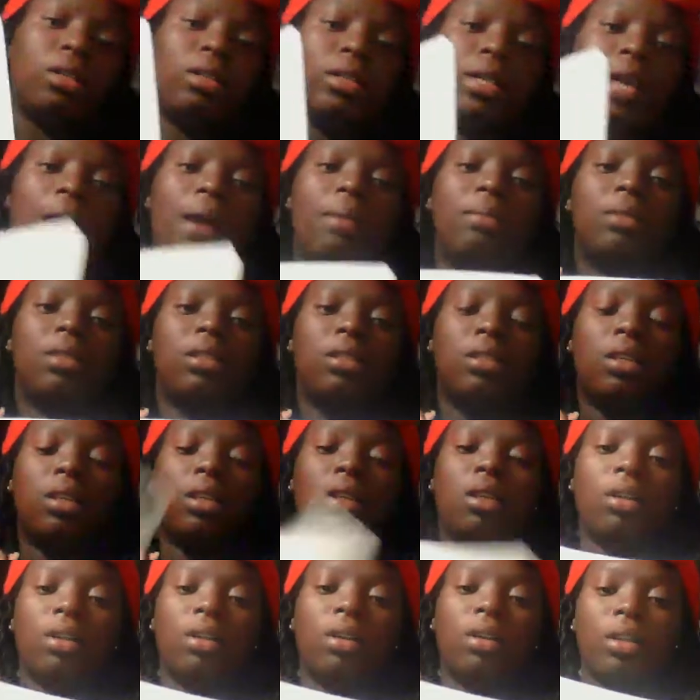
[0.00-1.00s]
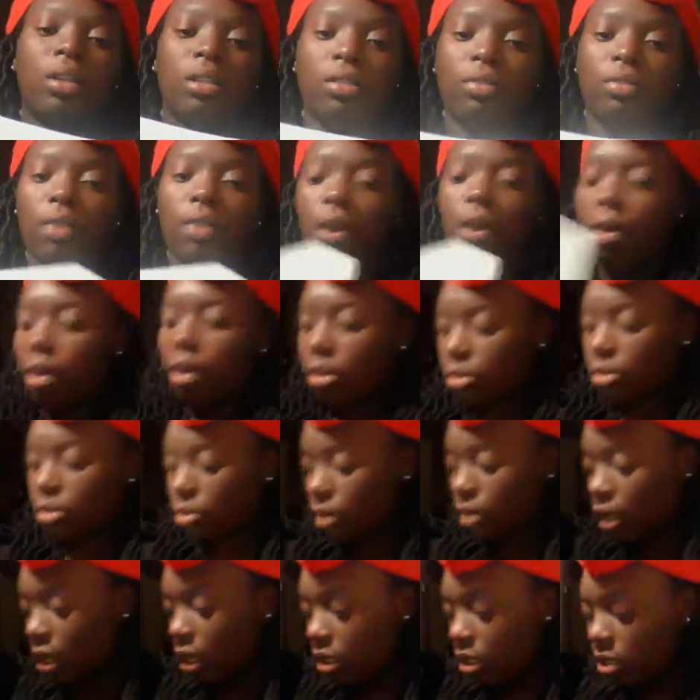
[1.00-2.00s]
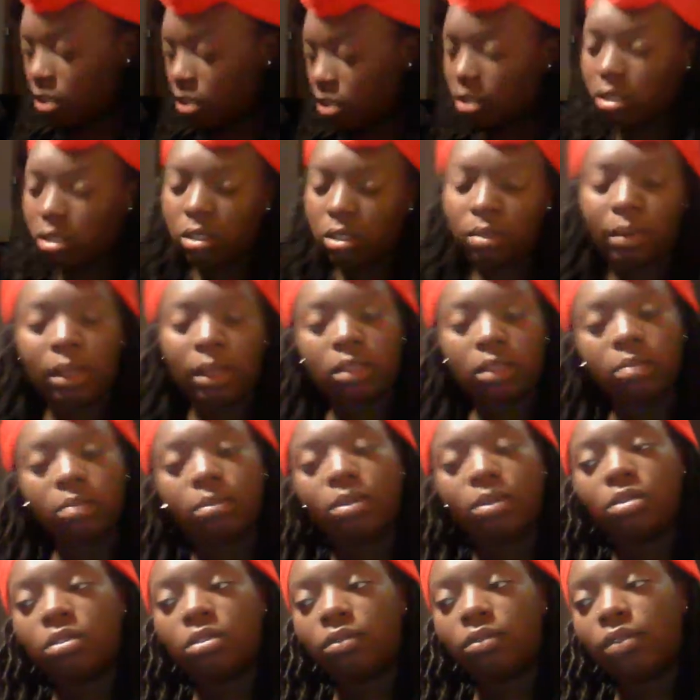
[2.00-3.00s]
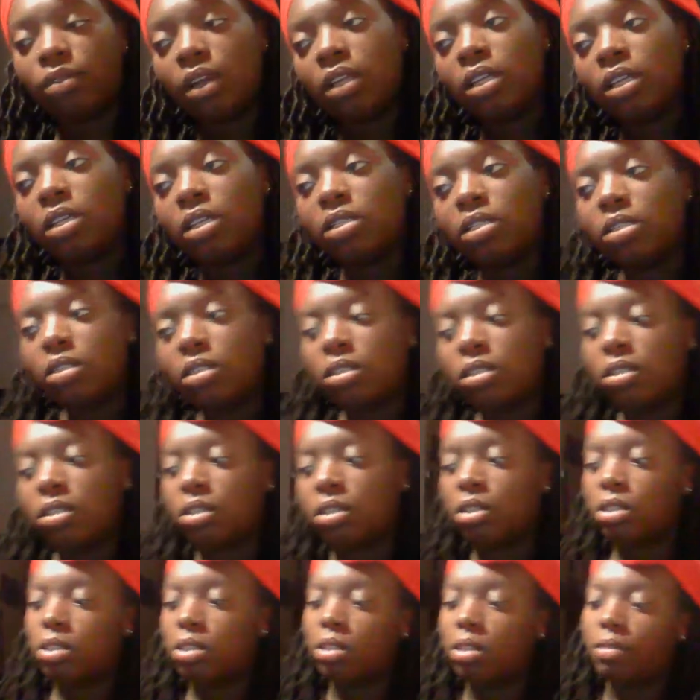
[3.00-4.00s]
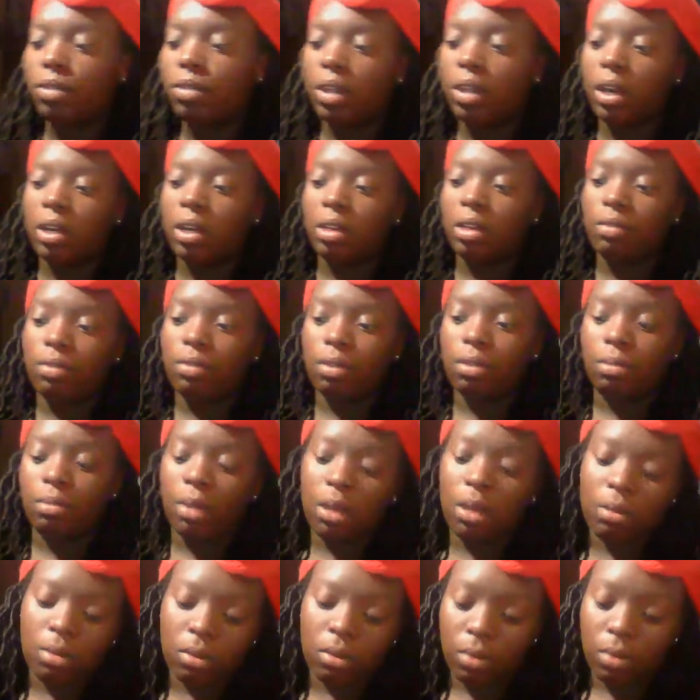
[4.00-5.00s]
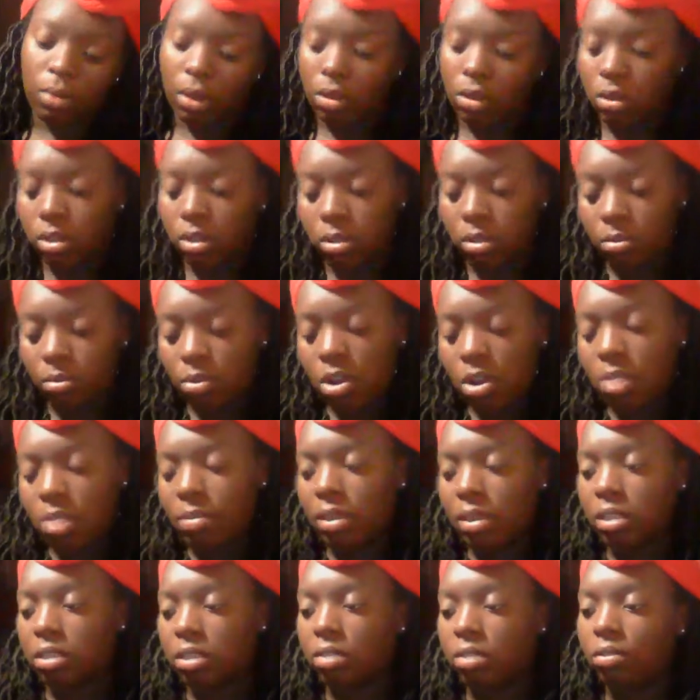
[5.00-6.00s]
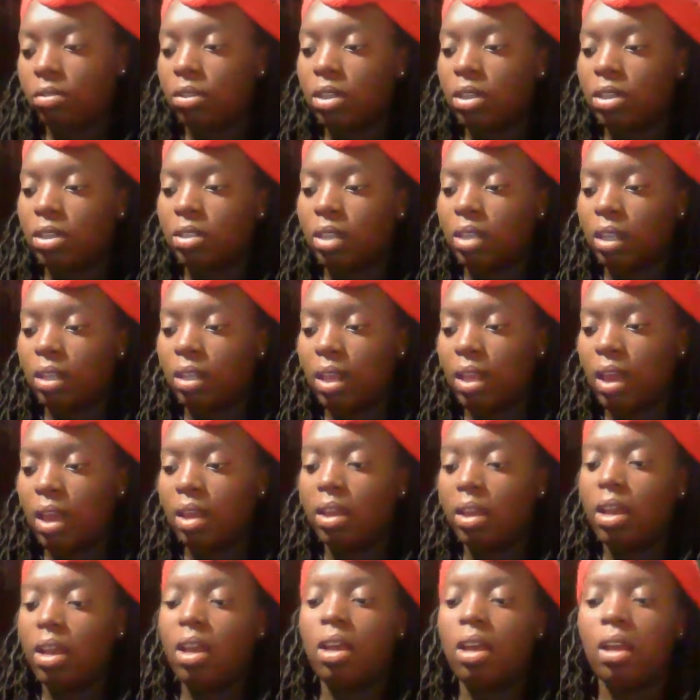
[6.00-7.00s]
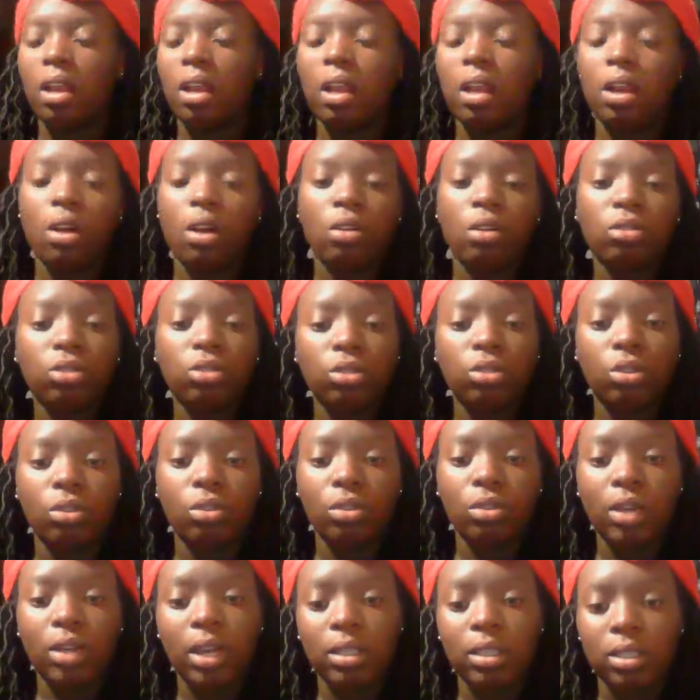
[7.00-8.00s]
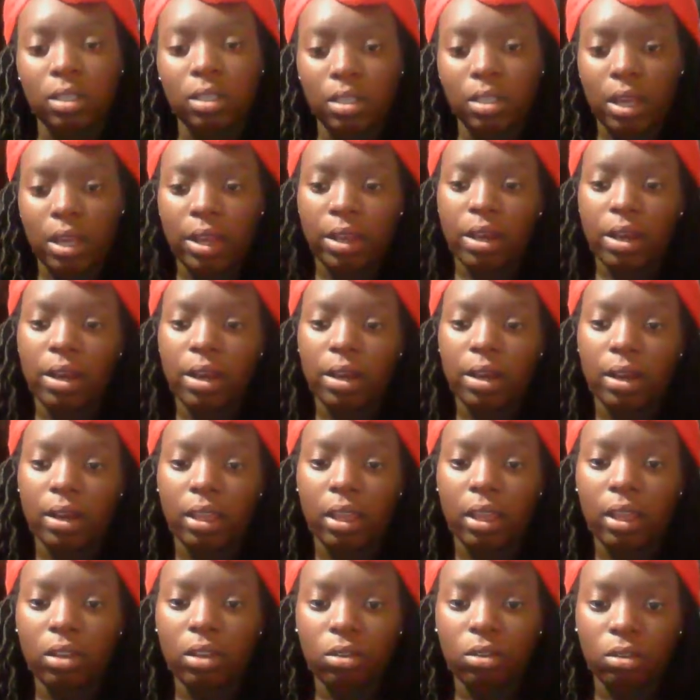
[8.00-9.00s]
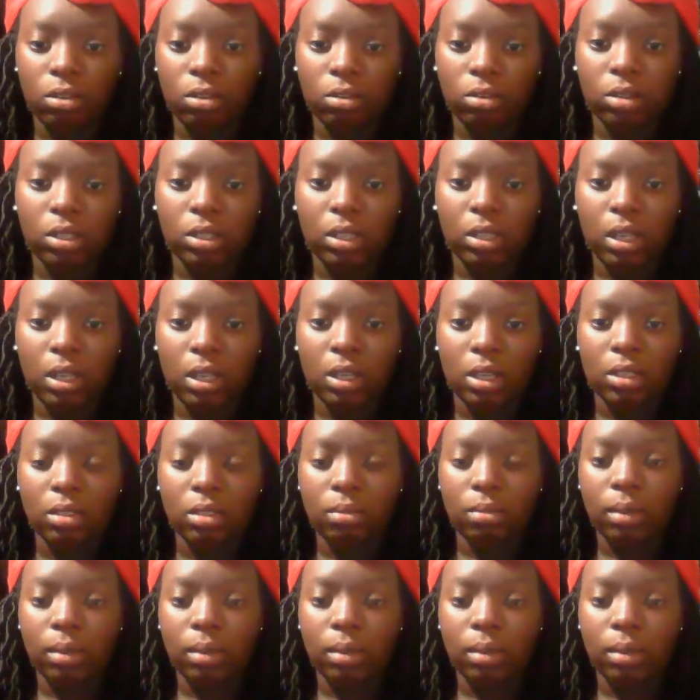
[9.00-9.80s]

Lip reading: tabs in here as far as, okay, this is about the bills and finances, this is stuff that I need for the baby, whether it's appointments, different things like that, and I'll show you guys as I handle those things.